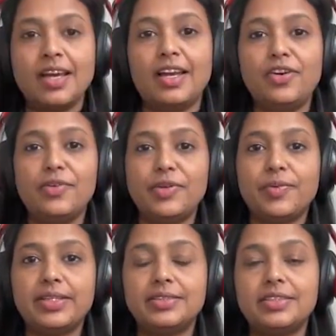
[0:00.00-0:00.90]
Hello
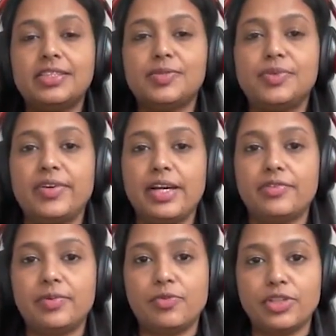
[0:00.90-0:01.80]
everyone, this is Bhuvana
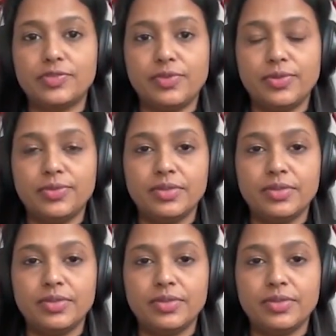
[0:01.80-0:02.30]
from Voiceflow.